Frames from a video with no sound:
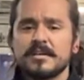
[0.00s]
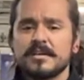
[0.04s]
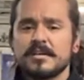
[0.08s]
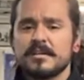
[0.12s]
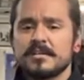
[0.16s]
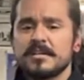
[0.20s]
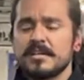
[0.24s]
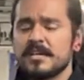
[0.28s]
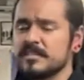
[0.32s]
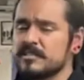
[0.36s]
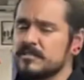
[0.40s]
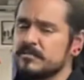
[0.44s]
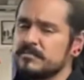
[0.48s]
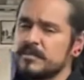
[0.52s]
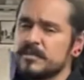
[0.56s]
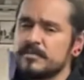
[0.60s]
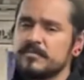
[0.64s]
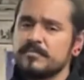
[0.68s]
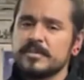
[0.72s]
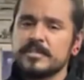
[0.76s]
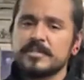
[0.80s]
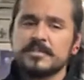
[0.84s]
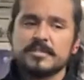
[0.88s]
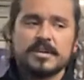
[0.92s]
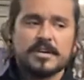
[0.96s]
not to be
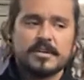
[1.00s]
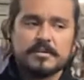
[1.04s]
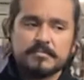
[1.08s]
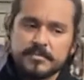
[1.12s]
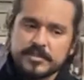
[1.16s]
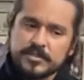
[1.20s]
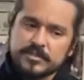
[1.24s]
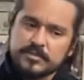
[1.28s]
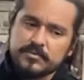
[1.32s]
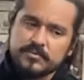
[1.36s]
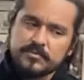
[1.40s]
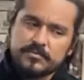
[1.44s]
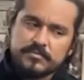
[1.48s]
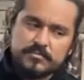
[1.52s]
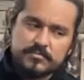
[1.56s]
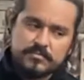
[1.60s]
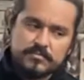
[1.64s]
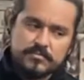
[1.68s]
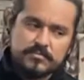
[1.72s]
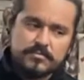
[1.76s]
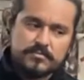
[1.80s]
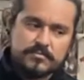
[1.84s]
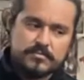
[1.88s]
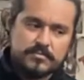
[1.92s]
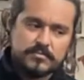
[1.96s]
retaught, but to
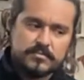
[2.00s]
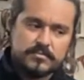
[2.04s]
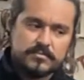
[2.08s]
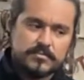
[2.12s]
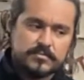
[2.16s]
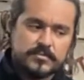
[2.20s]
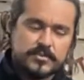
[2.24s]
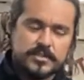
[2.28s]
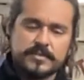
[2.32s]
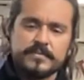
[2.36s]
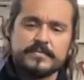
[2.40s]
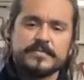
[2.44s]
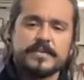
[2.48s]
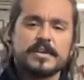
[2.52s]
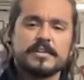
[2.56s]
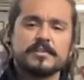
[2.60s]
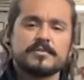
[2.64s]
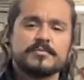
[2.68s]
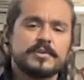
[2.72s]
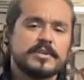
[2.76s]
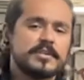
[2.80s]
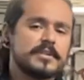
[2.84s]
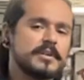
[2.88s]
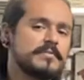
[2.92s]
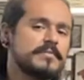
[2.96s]

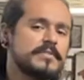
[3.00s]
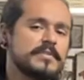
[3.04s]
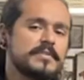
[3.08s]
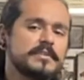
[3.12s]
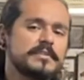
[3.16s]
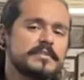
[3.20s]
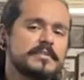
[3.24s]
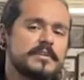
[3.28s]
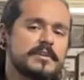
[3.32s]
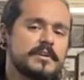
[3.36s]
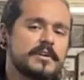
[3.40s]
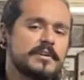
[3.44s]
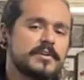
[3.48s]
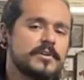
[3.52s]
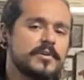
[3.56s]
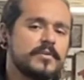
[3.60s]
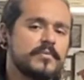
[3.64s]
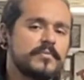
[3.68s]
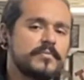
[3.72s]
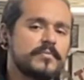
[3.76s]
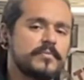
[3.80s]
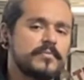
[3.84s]
reevaluate everything that I know